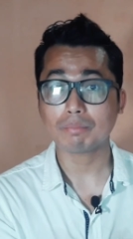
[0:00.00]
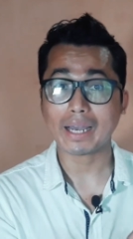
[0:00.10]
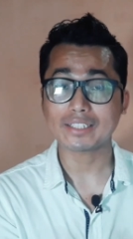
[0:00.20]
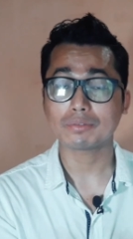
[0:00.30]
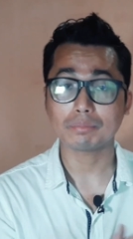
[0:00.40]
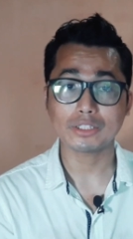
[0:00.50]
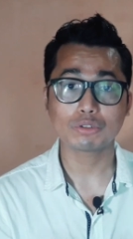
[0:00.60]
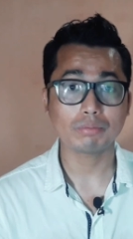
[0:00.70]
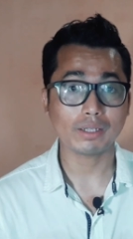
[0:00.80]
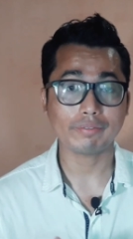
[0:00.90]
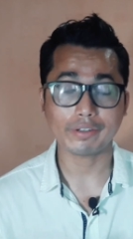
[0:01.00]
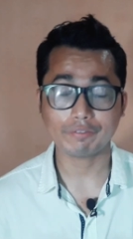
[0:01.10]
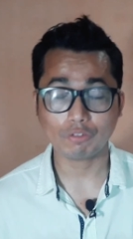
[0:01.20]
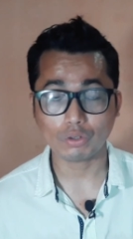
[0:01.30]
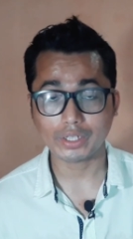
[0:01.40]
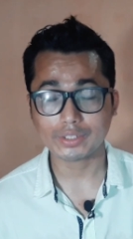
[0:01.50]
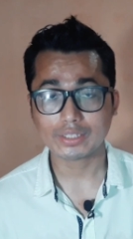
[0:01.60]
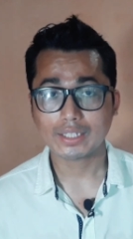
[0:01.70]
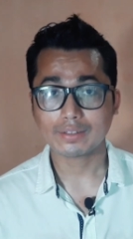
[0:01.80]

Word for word: vitamin B12 and folate